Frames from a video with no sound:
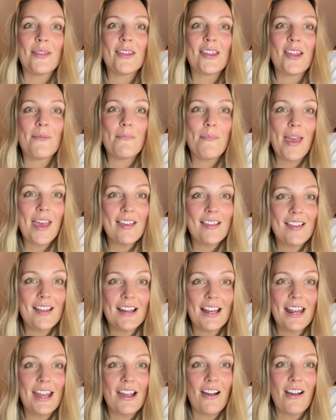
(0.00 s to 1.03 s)
So
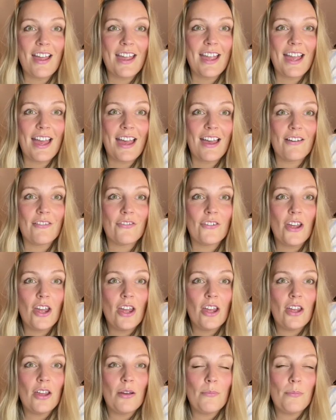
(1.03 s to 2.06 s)
basically I have
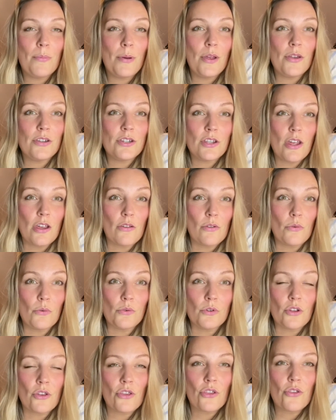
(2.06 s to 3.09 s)
put those
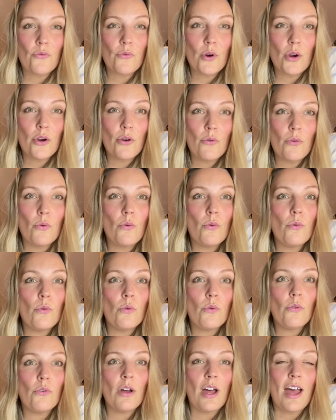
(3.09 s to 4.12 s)
orders through,
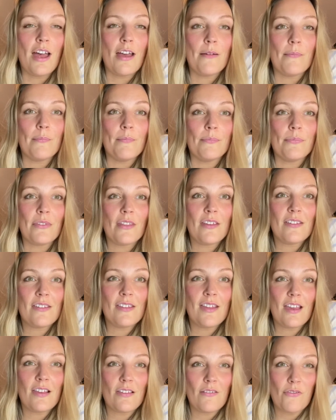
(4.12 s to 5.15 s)
all
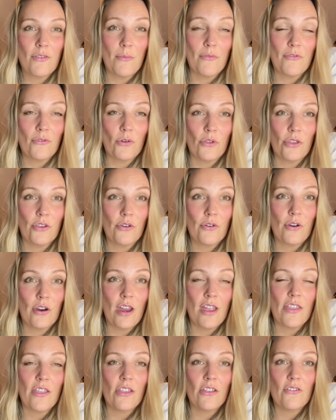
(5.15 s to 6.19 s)
6 of them have gone through,
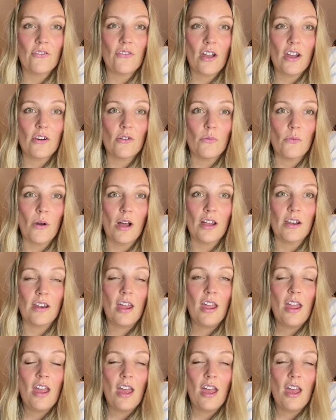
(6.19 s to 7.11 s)
and then the final one,